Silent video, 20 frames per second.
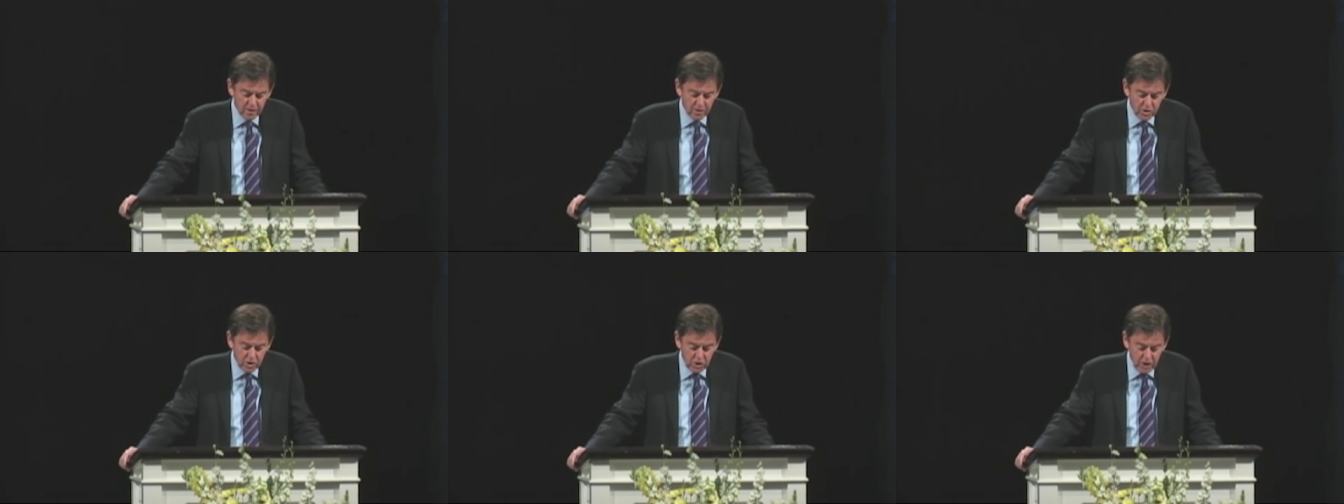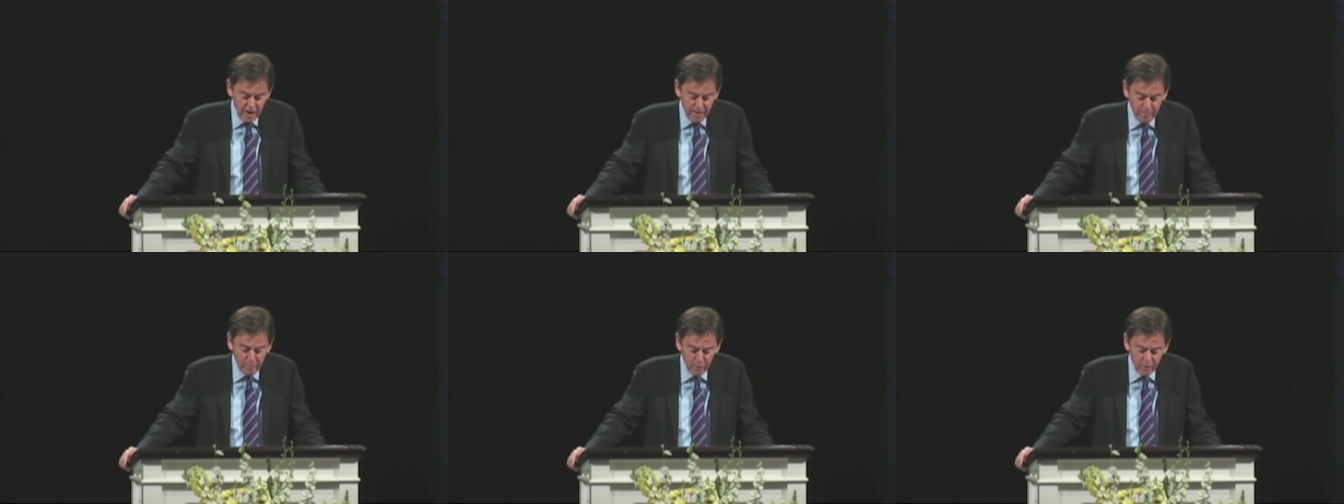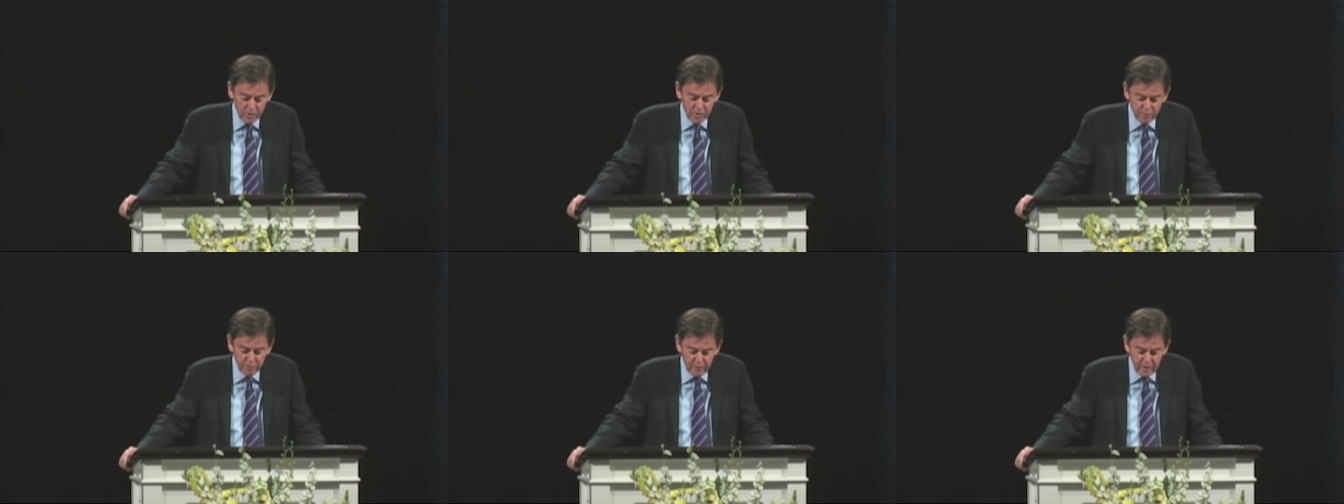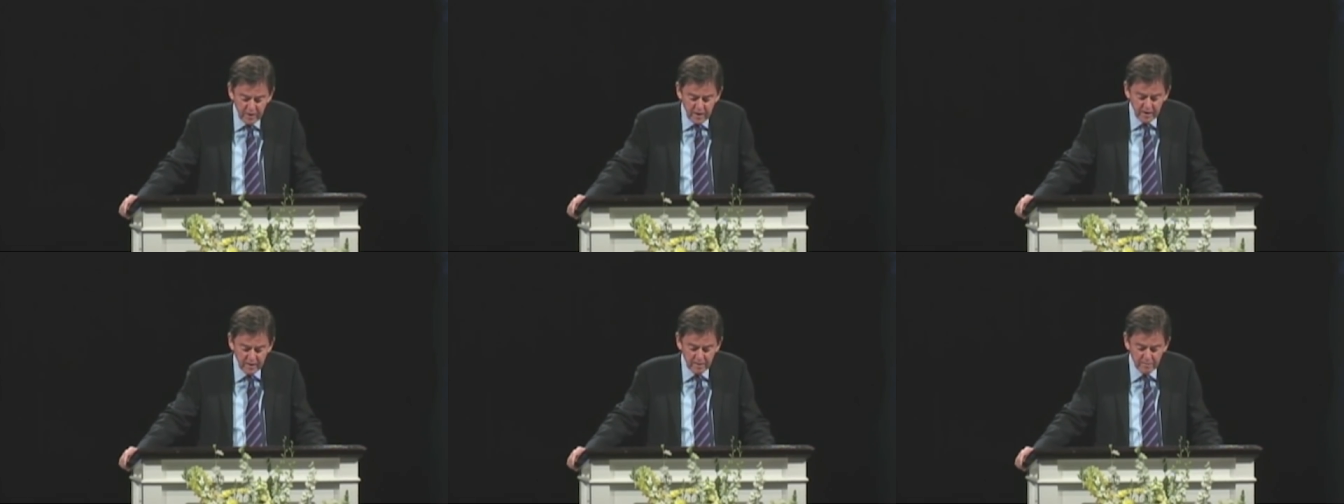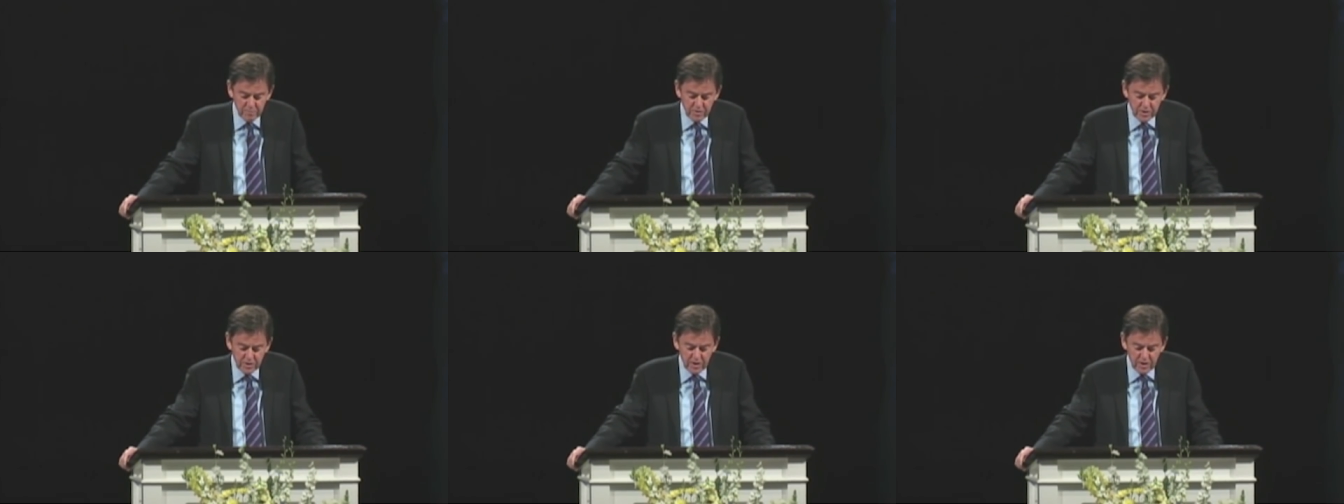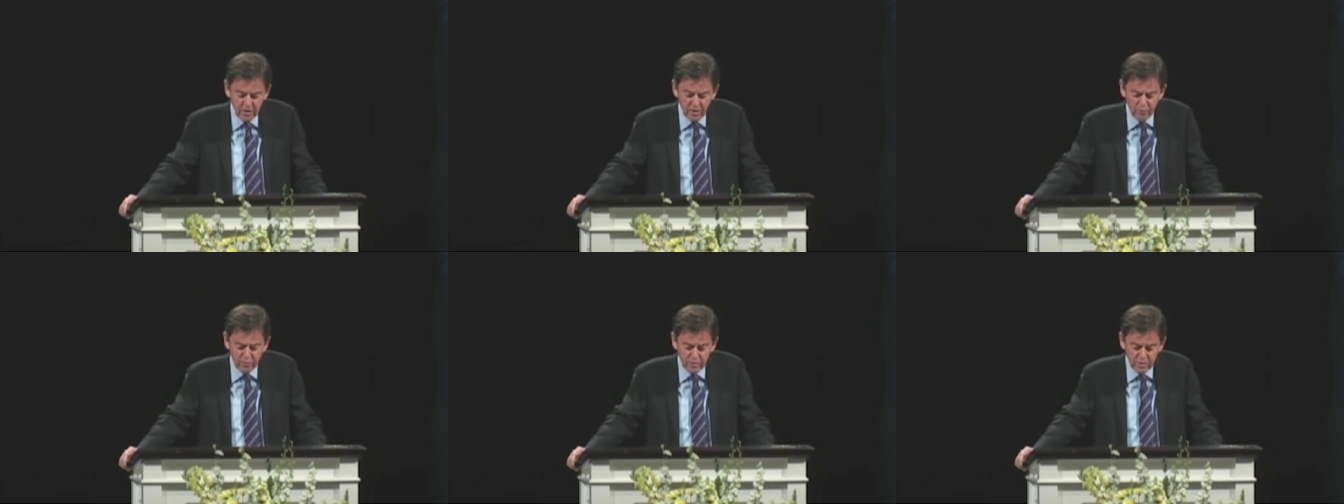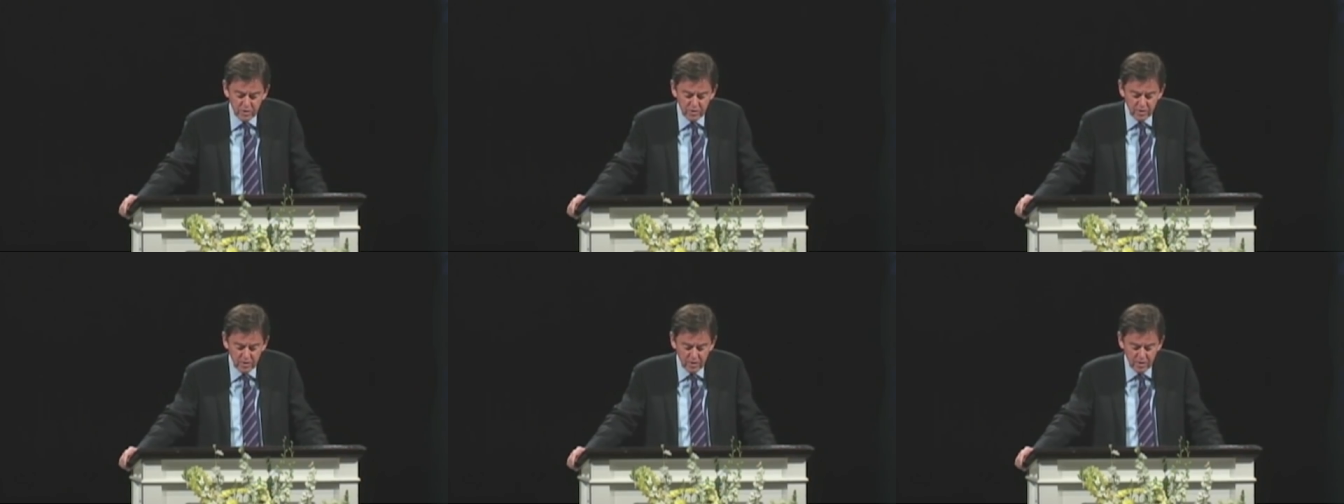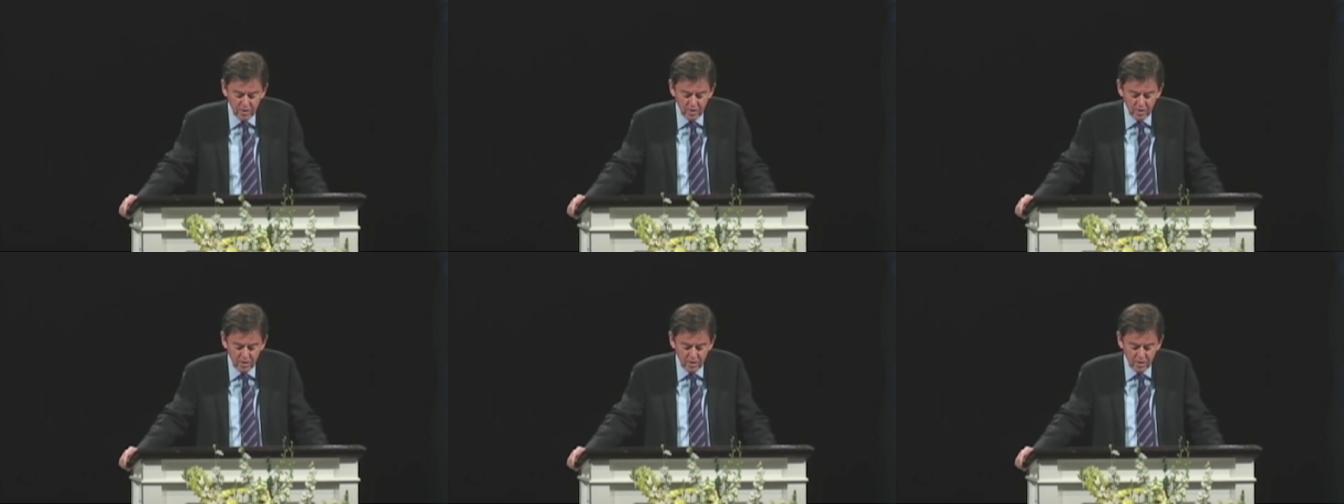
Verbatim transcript: shepherds feeding themselves,